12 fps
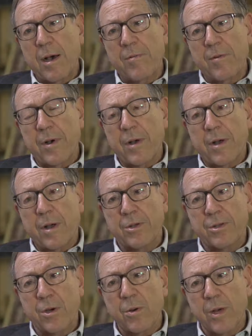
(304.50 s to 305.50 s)
of
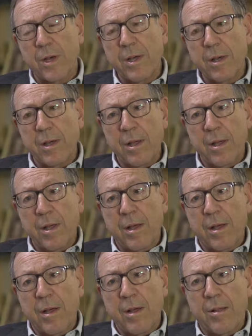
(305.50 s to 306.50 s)
Khashoggi,
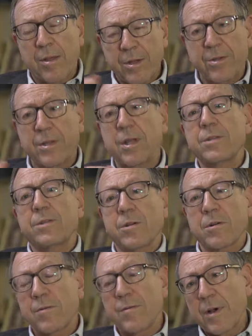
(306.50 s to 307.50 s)
this did
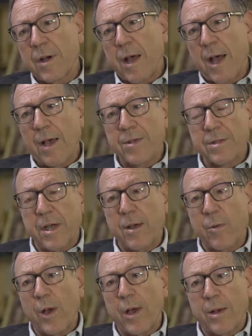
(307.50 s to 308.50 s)
serve as
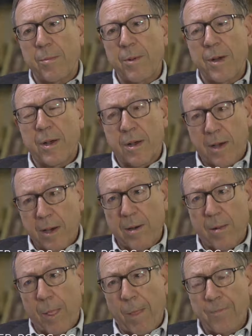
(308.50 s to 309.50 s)
a wake-up
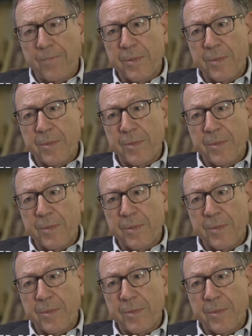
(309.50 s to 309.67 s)
call.